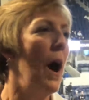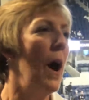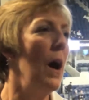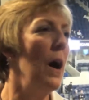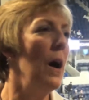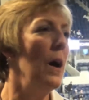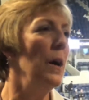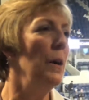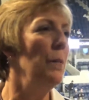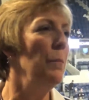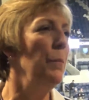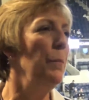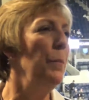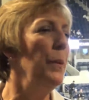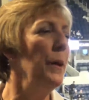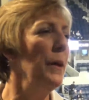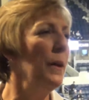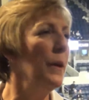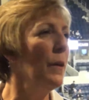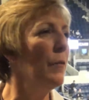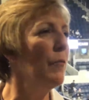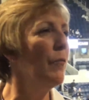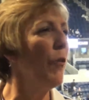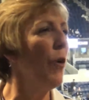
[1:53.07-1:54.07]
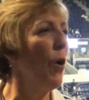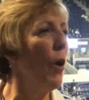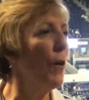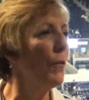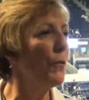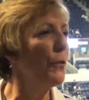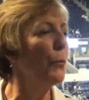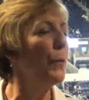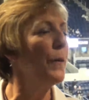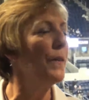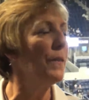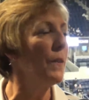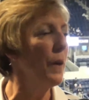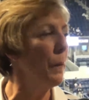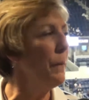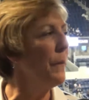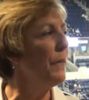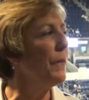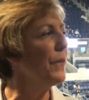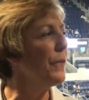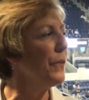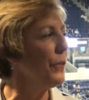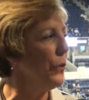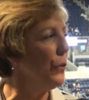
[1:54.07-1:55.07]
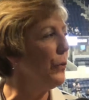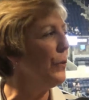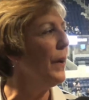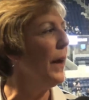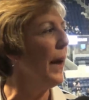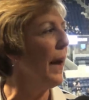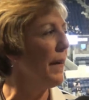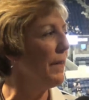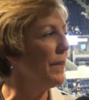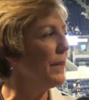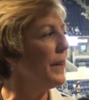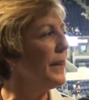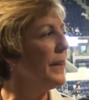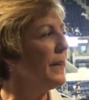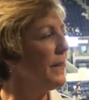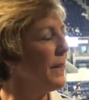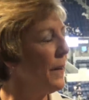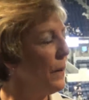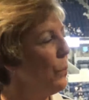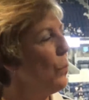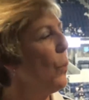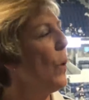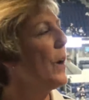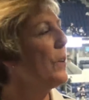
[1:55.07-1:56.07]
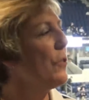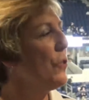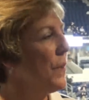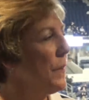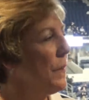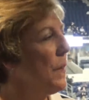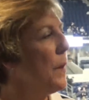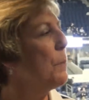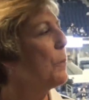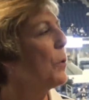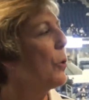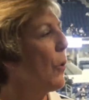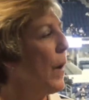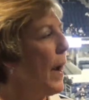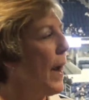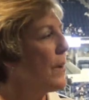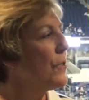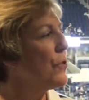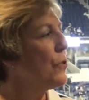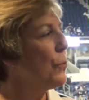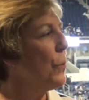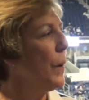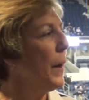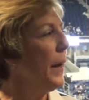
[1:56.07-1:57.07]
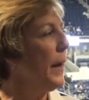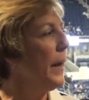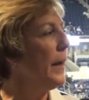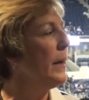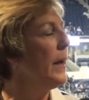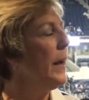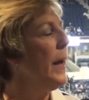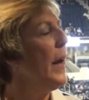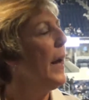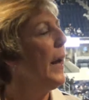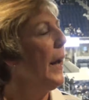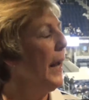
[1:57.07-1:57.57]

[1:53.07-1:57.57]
um, being involved with some of the student athletes and watching them graduate